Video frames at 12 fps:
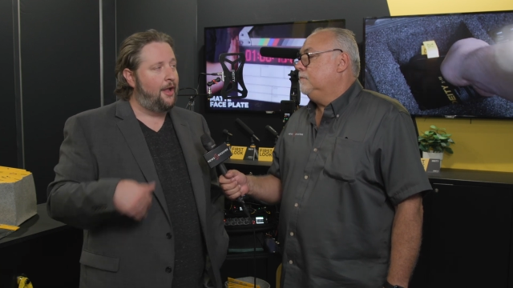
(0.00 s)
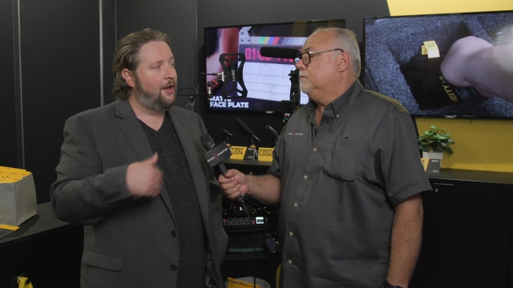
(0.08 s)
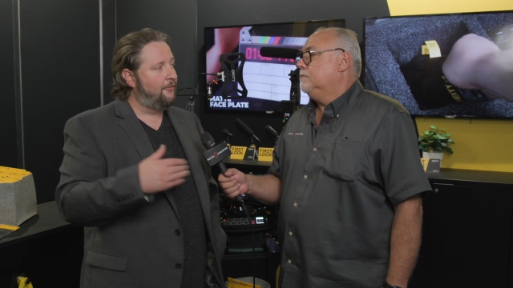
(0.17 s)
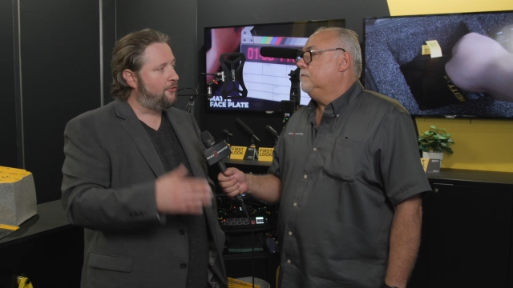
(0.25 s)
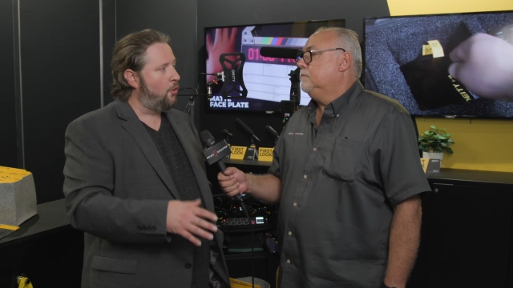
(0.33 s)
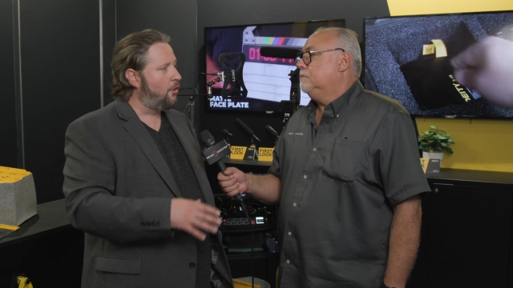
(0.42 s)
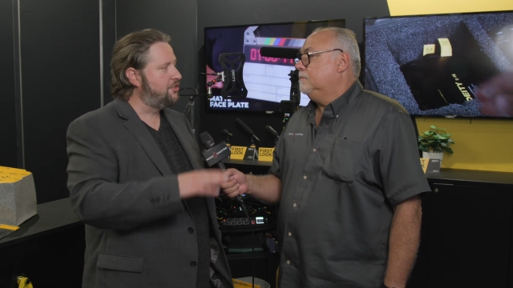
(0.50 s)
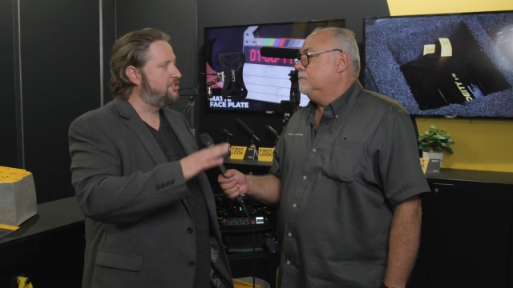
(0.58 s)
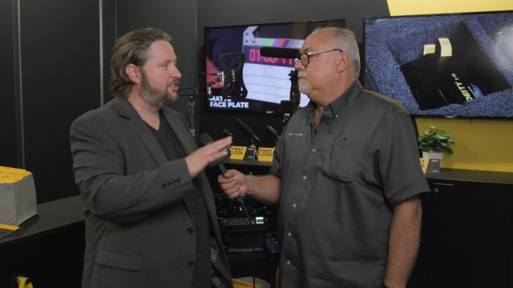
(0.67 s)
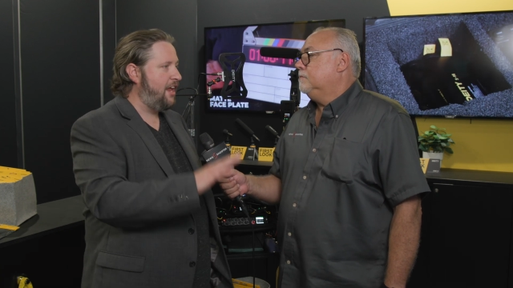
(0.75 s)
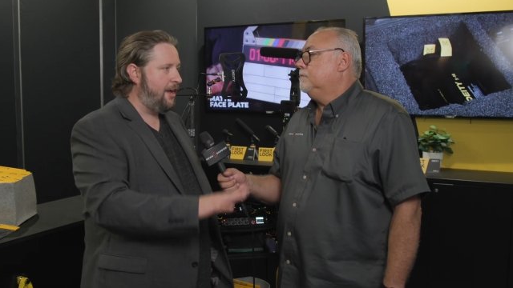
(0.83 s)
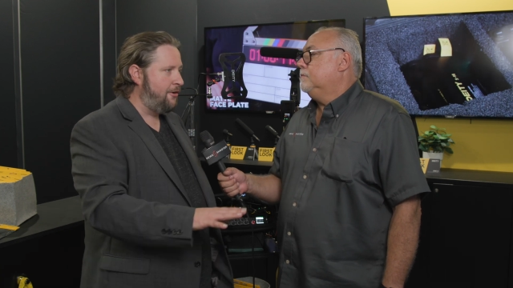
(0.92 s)
Speaker 1: And of course,
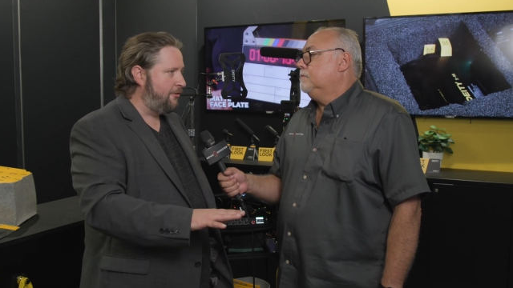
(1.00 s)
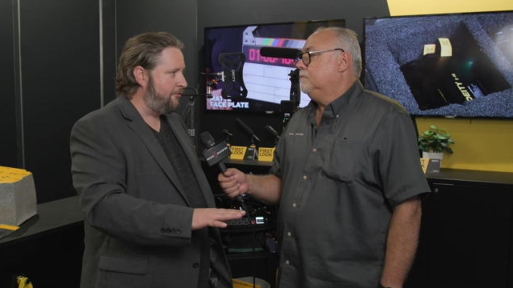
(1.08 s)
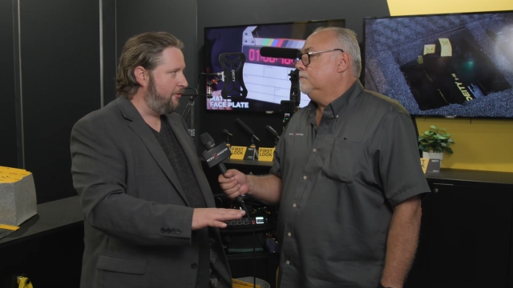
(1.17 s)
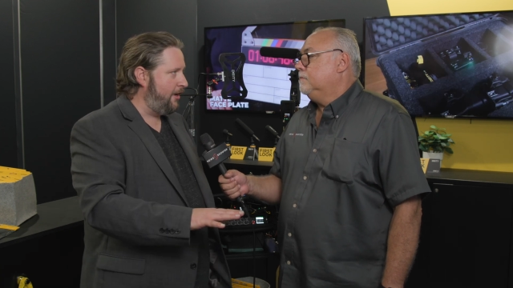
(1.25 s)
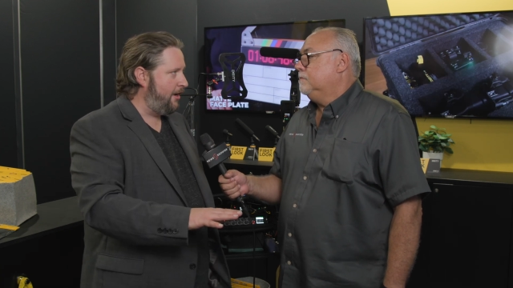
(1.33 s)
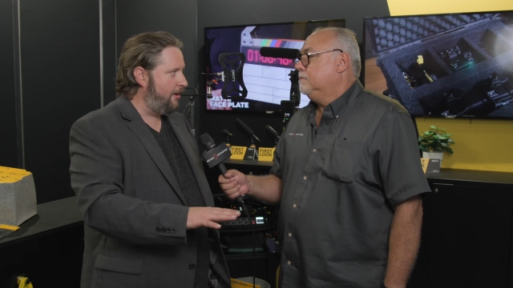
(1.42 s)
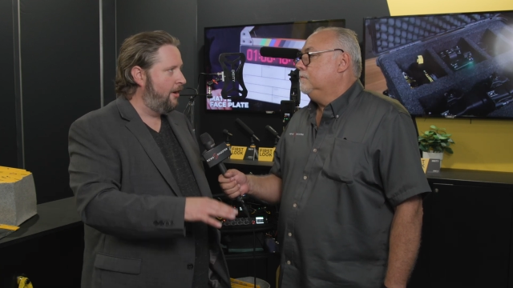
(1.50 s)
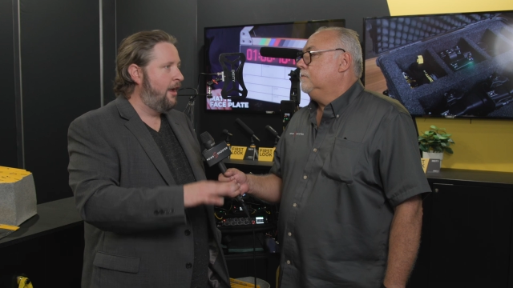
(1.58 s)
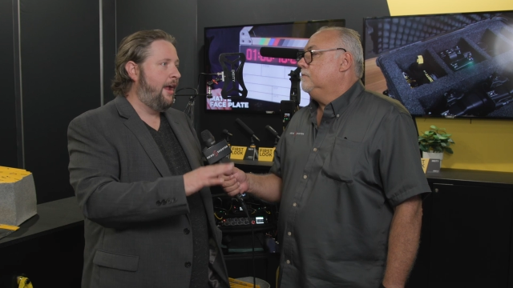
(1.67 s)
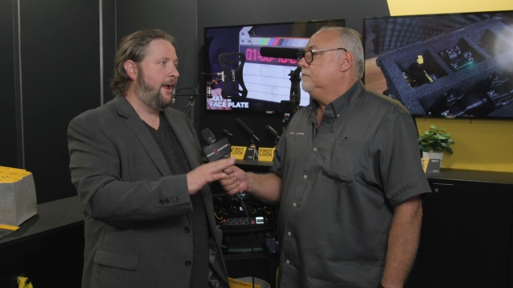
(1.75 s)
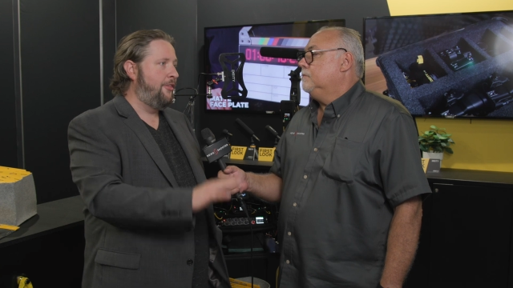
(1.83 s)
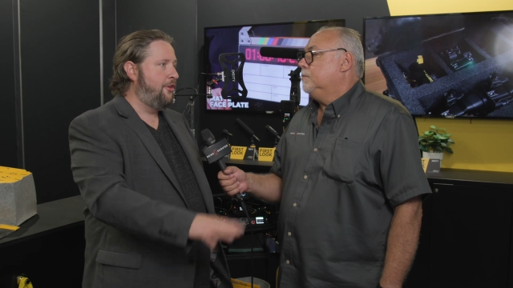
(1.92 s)
standard flair
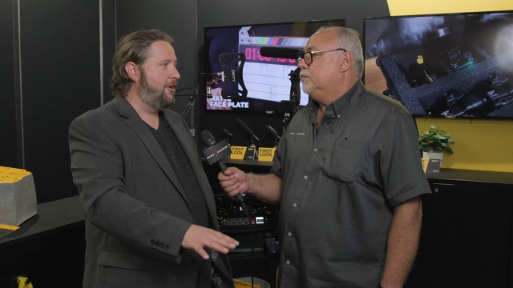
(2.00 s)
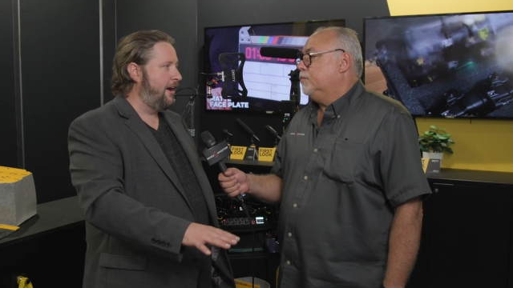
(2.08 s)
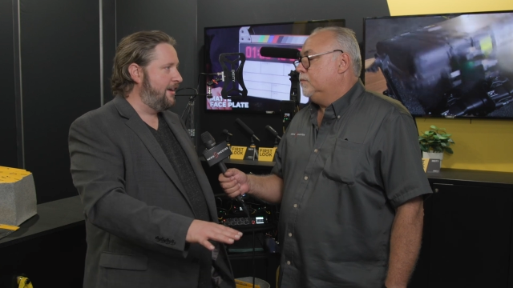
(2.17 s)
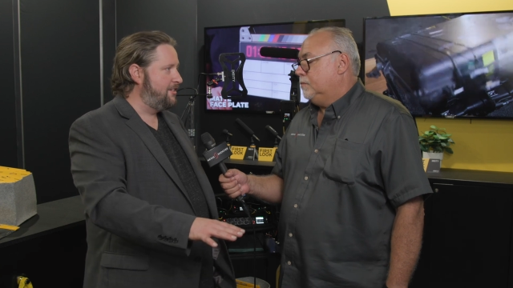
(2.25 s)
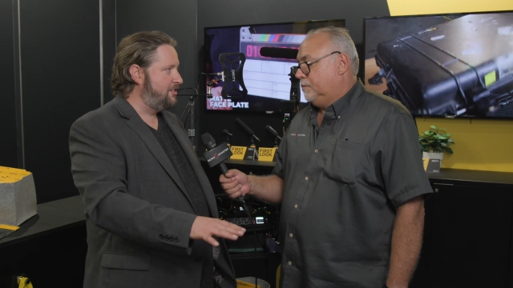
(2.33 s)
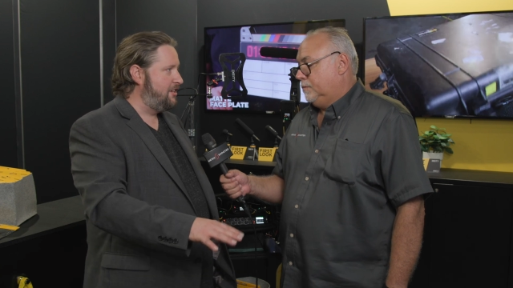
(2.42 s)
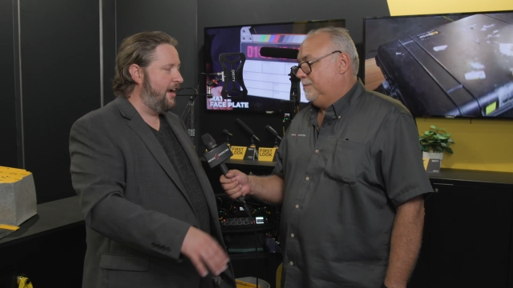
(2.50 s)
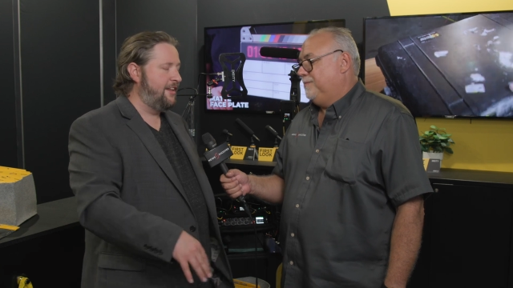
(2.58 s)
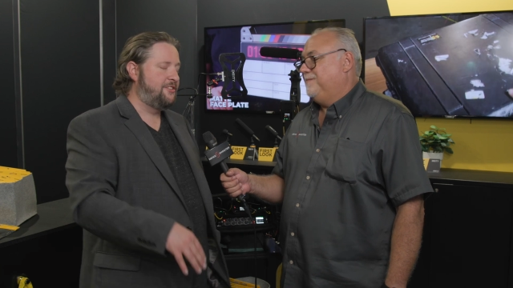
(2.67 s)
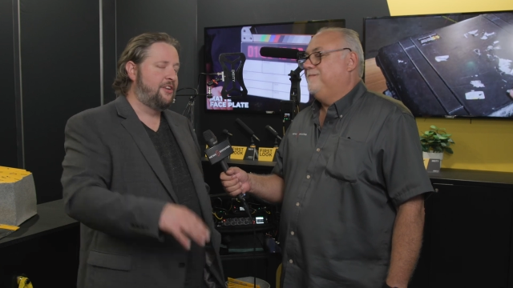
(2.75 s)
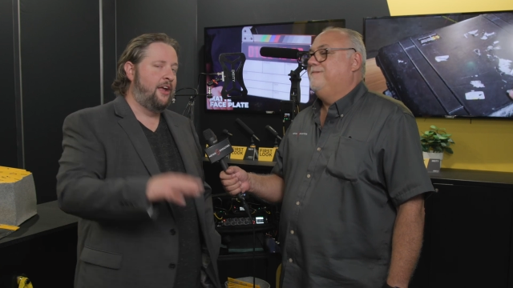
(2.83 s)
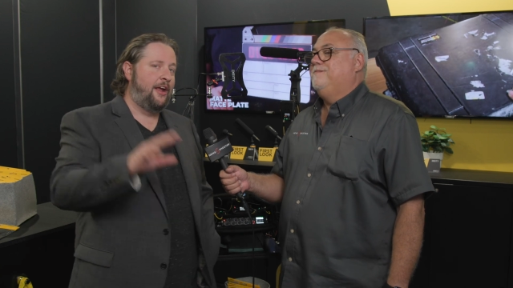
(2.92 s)
in the United
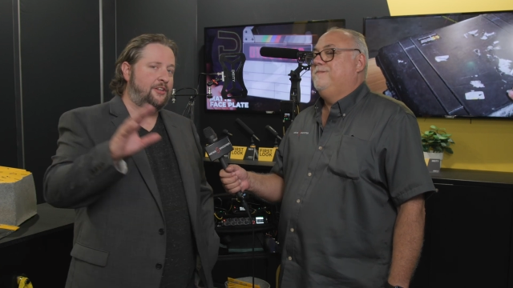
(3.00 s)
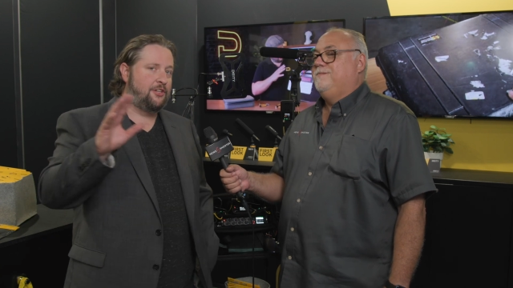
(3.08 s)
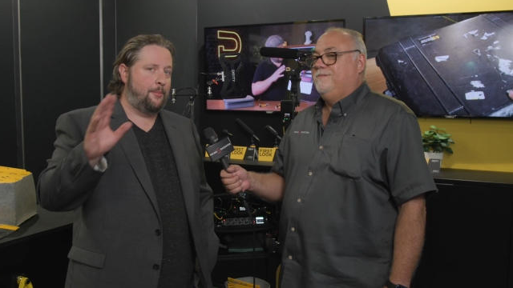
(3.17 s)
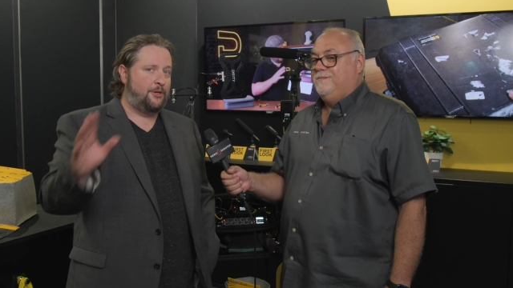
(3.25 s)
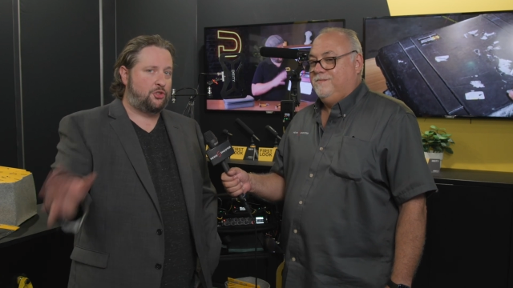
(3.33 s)
States is gonna be